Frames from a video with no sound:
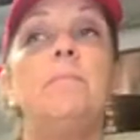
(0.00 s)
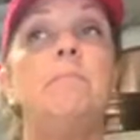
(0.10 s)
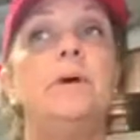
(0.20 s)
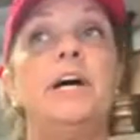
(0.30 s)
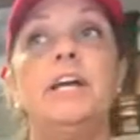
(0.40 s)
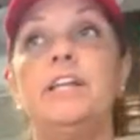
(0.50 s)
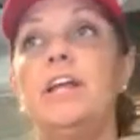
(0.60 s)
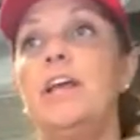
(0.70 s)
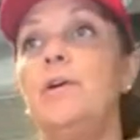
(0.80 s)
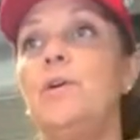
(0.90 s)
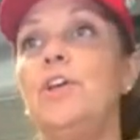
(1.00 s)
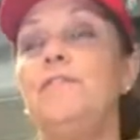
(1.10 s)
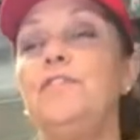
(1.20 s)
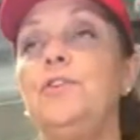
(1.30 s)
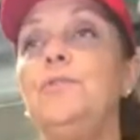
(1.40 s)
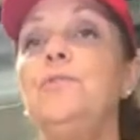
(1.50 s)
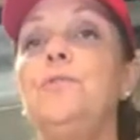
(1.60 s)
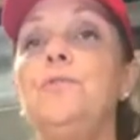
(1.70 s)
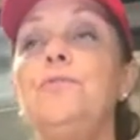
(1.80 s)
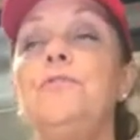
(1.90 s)
But if
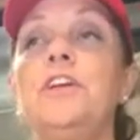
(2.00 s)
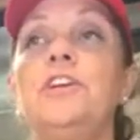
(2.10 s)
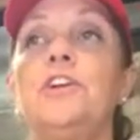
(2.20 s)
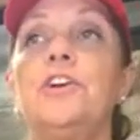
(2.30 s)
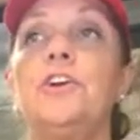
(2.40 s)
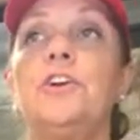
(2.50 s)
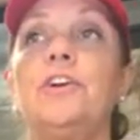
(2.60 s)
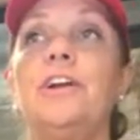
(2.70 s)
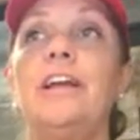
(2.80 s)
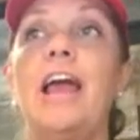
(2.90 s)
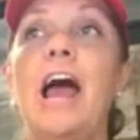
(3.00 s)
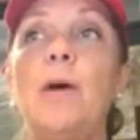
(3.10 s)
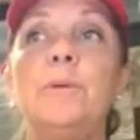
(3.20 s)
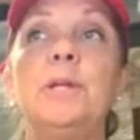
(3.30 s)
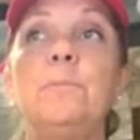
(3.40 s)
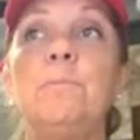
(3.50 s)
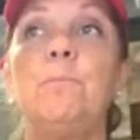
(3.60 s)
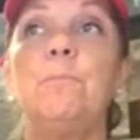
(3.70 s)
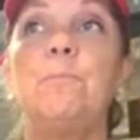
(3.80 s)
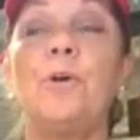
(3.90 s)
you figure how many
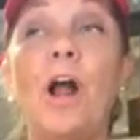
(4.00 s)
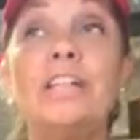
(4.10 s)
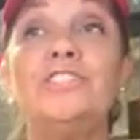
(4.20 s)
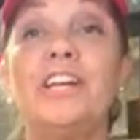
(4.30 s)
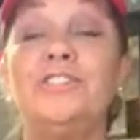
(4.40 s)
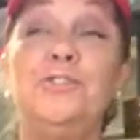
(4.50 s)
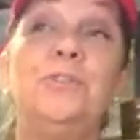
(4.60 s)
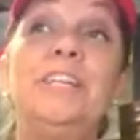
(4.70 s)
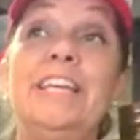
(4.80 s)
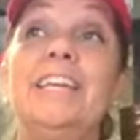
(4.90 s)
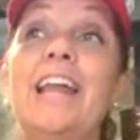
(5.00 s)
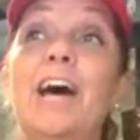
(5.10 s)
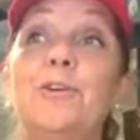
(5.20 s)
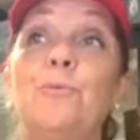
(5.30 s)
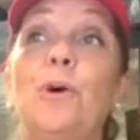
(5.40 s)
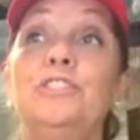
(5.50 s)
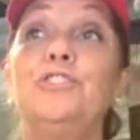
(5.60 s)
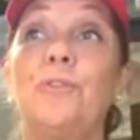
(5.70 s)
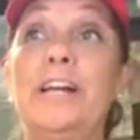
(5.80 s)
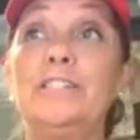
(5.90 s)
projects you can get out of one
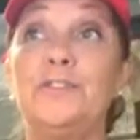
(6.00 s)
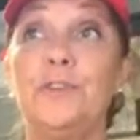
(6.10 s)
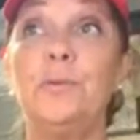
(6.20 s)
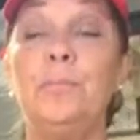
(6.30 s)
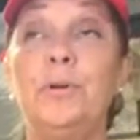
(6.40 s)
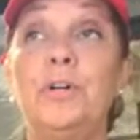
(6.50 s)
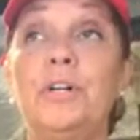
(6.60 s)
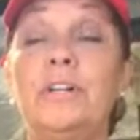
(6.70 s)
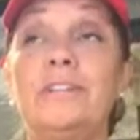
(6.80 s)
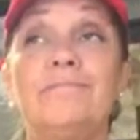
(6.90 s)
transfer book,